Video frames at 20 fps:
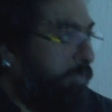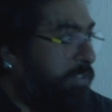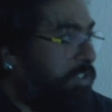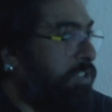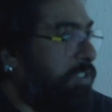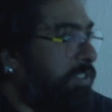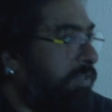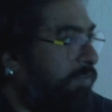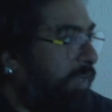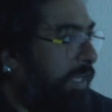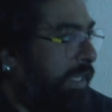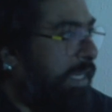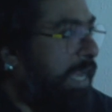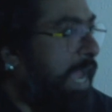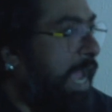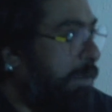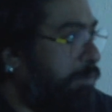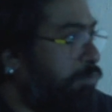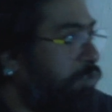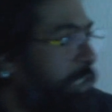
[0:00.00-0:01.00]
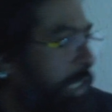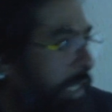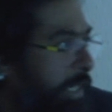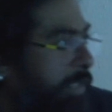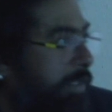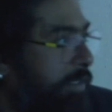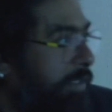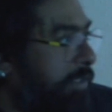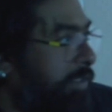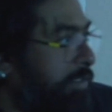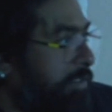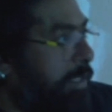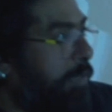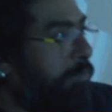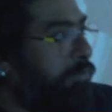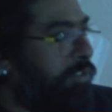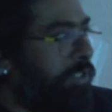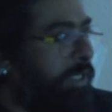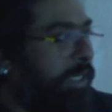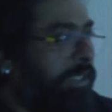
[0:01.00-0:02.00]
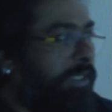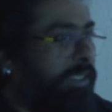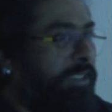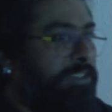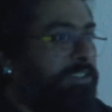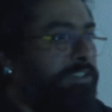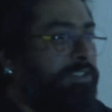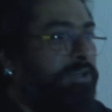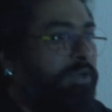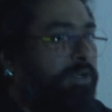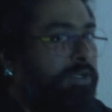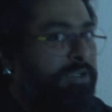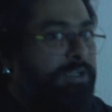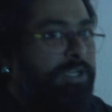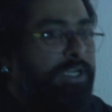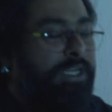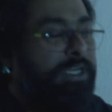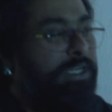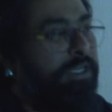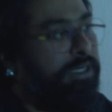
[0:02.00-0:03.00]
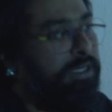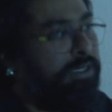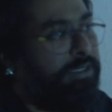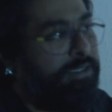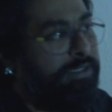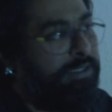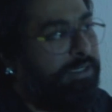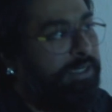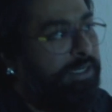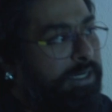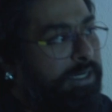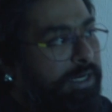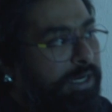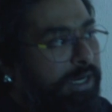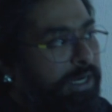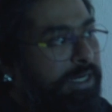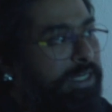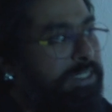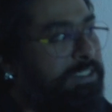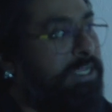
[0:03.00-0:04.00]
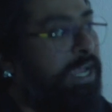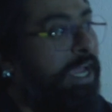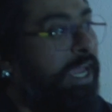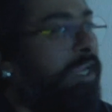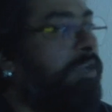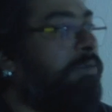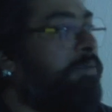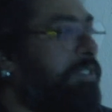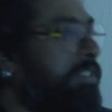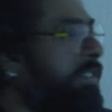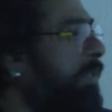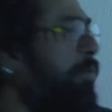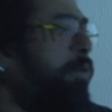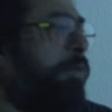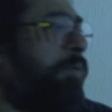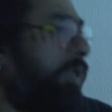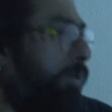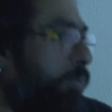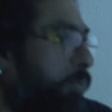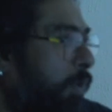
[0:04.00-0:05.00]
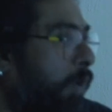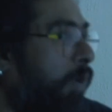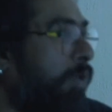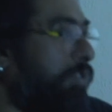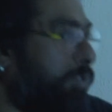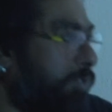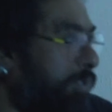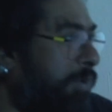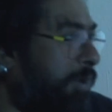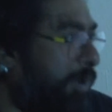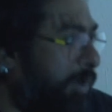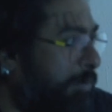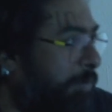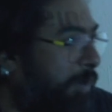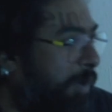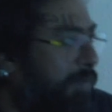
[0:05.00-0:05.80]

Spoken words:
a very abject subject, it's not really a desirable subject. Nobody wants to talk about